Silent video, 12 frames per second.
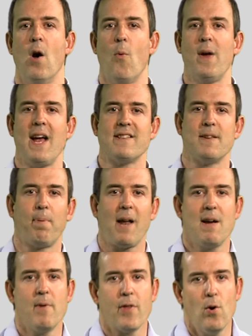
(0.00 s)
We get to
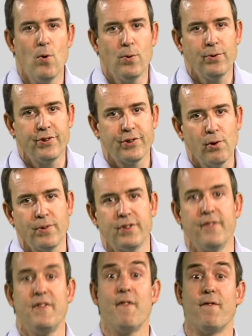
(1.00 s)
play with all sorts
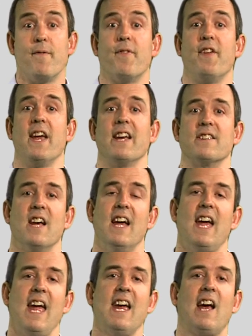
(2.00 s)
of different things,
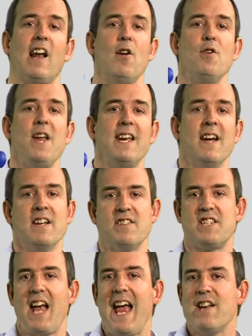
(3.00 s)
including
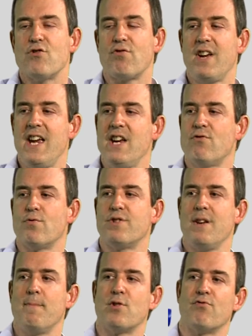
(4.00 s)
tetrahedral
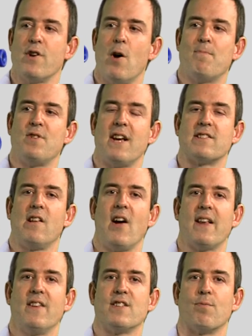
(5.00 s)
symmetry objects
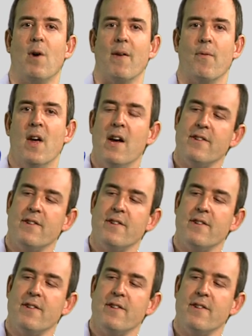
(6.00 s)
like this one.